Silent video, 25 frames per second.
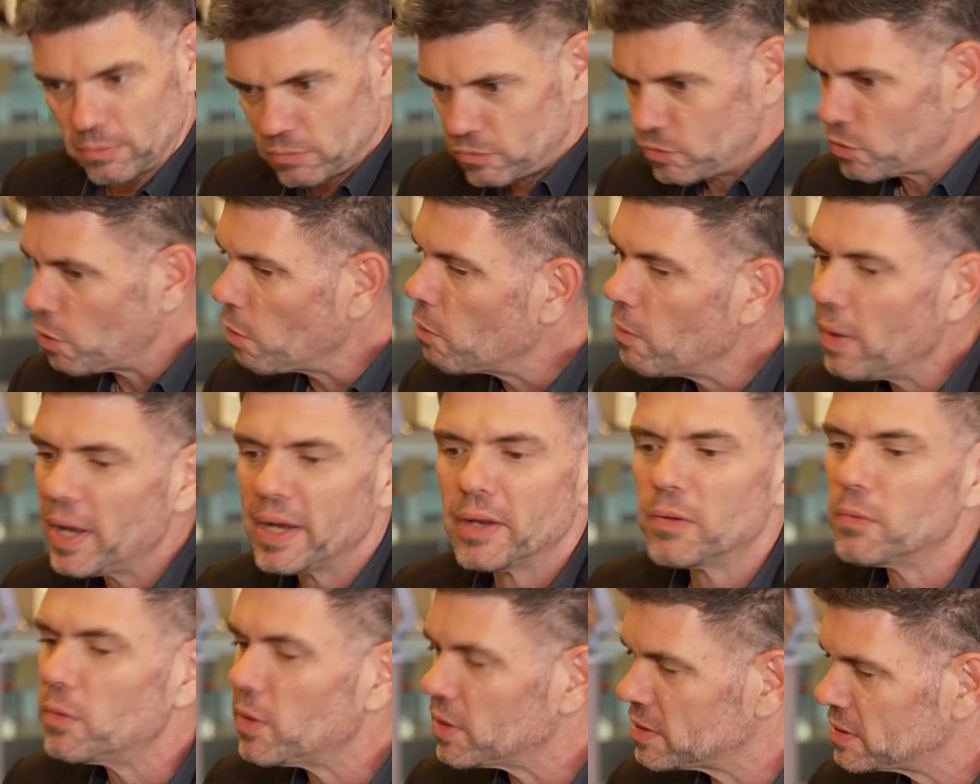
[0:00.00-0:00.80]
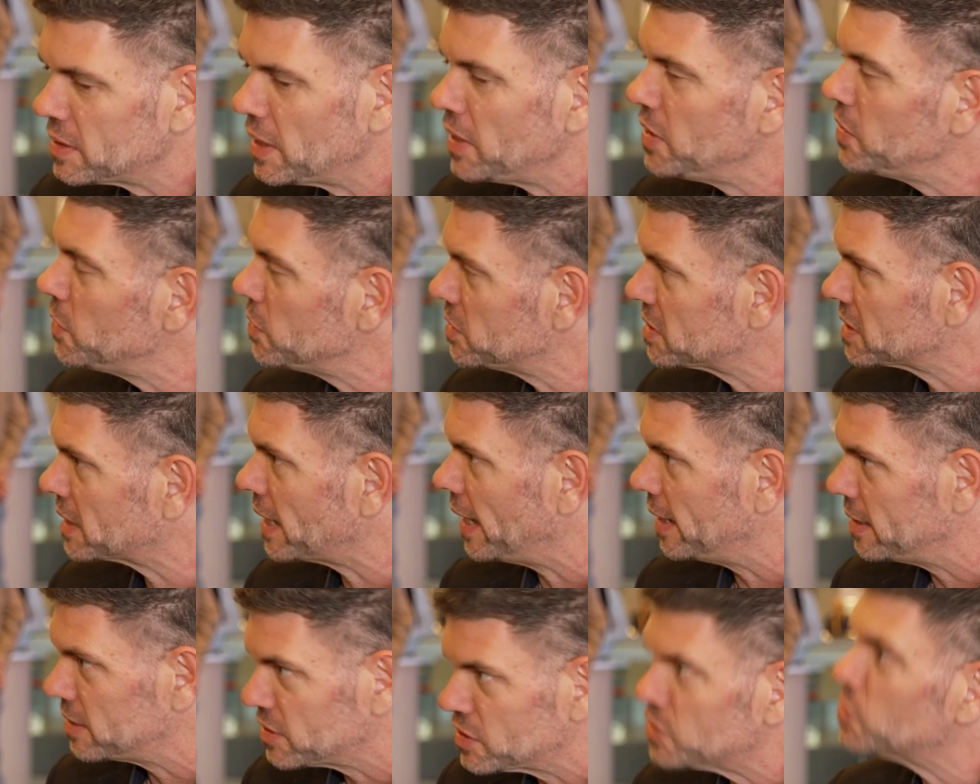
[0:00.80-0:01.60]
no matter what the use
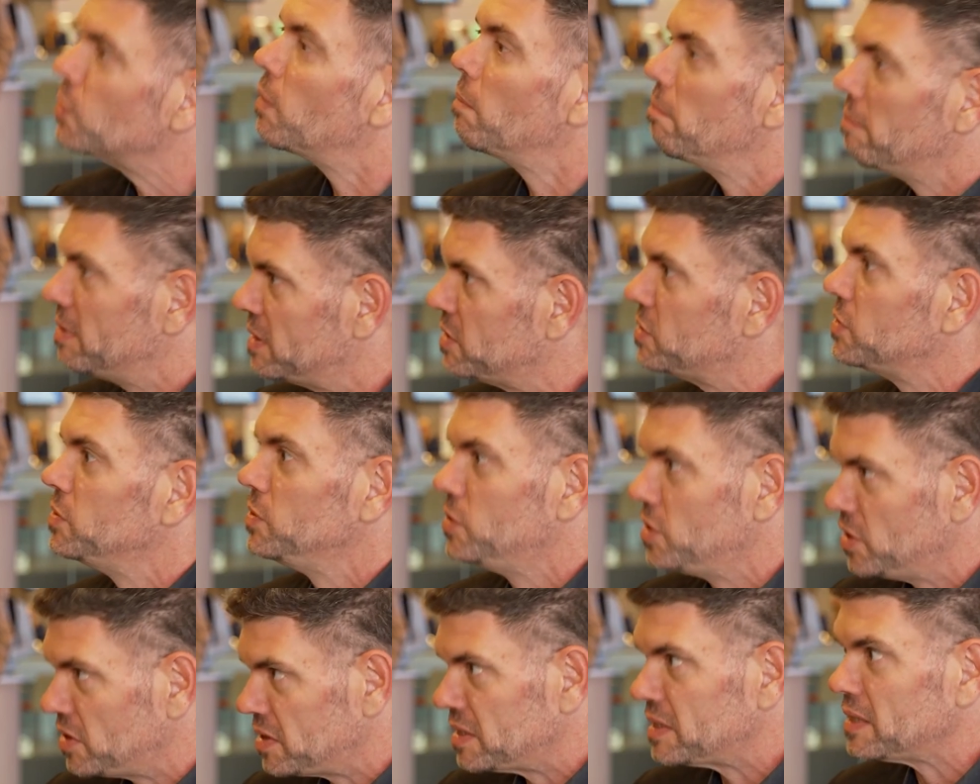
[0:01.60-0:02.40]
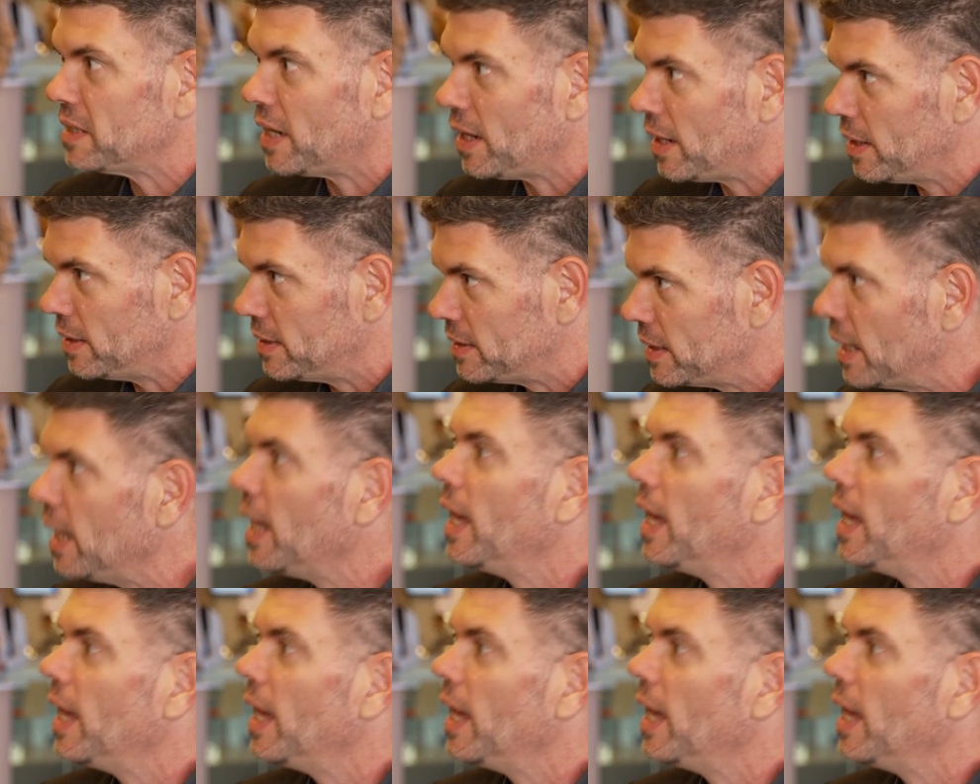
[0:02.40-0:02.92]
case, but just start.